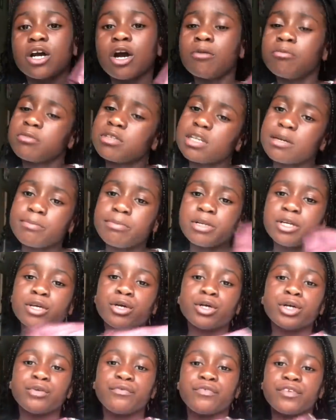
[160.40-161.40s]
Comment down
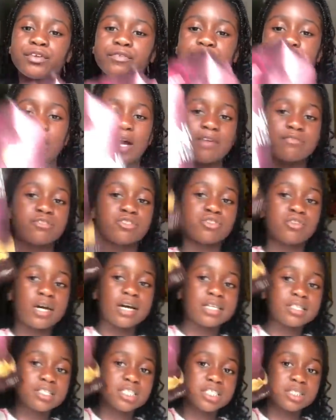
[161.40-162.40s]
below if you have
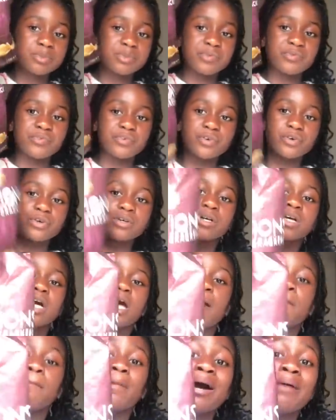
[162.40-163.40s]
tried these before.
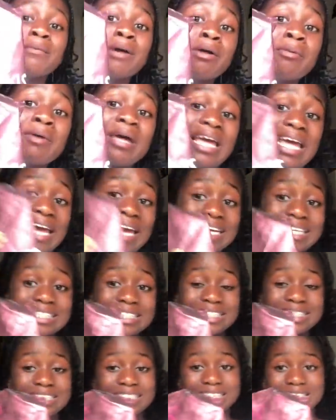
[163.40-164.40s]
My mom
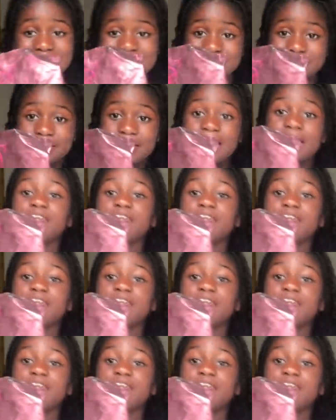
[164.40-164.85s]
hates these.